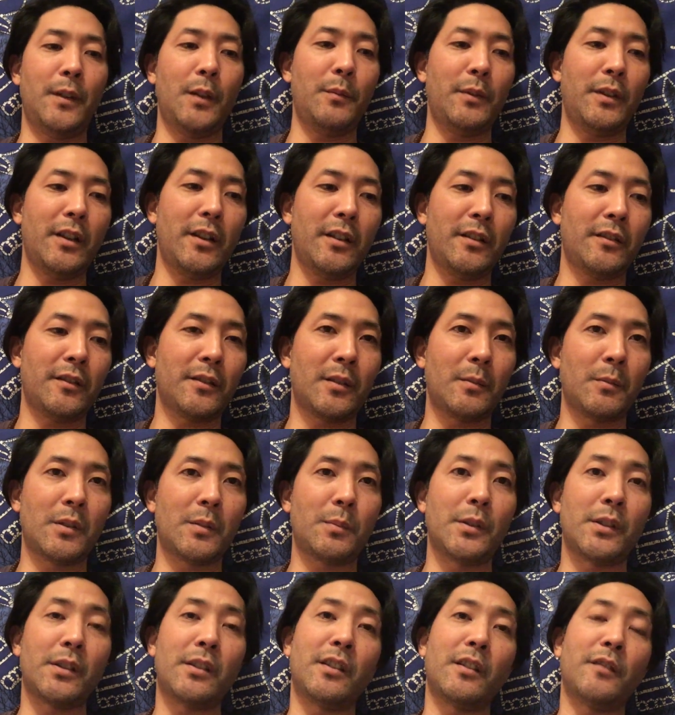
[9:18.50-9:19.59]
let me get into some
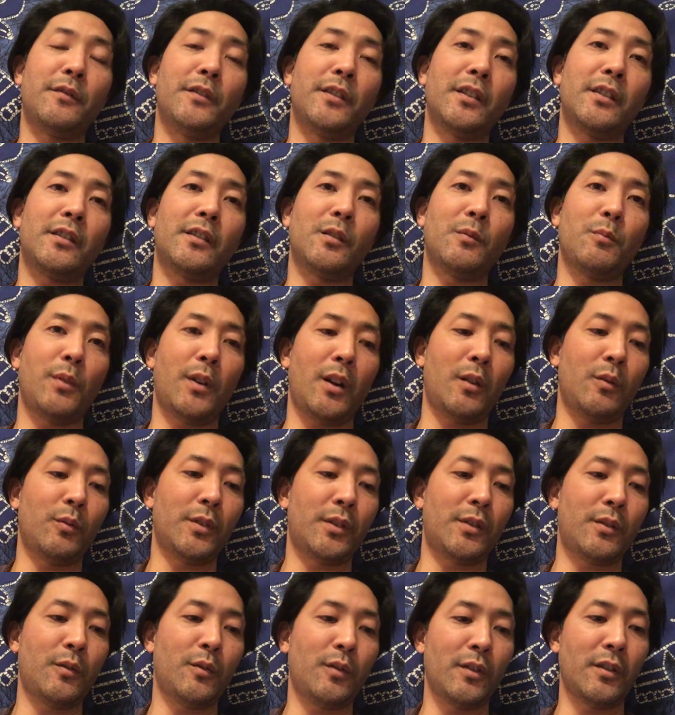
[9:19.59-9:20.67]
specifics about
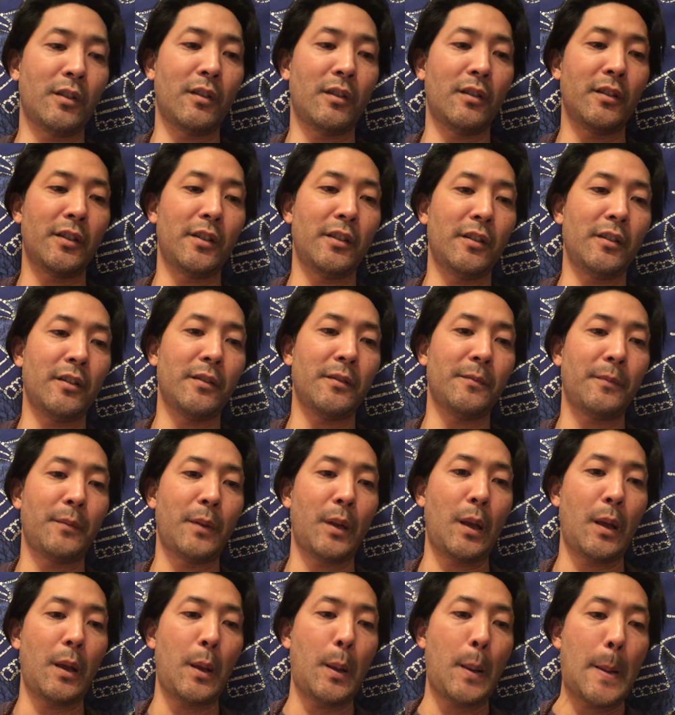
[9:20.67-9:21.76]
what's going on here.
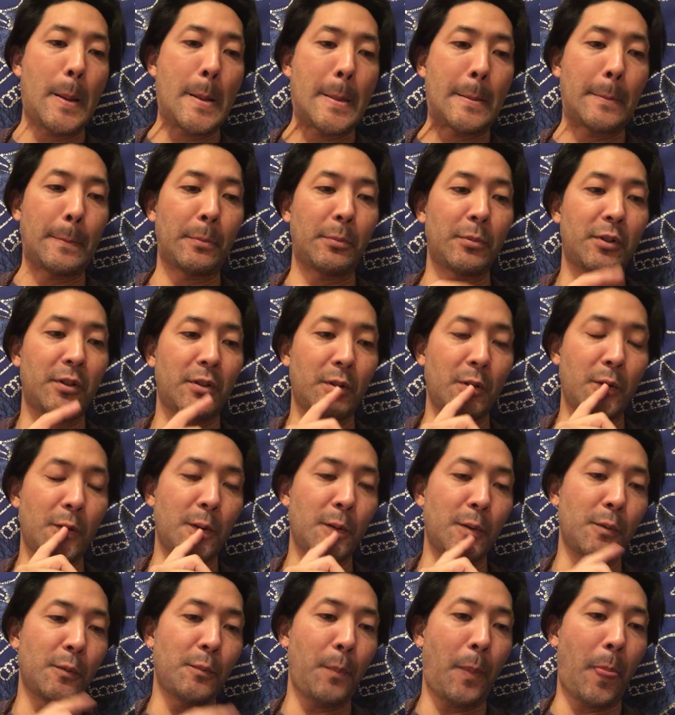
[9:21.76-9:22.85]

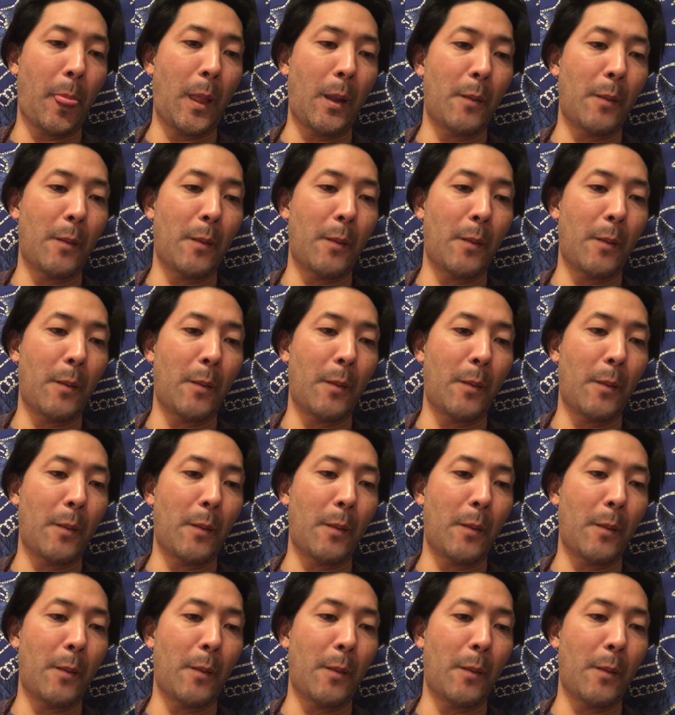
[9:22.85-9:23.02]
So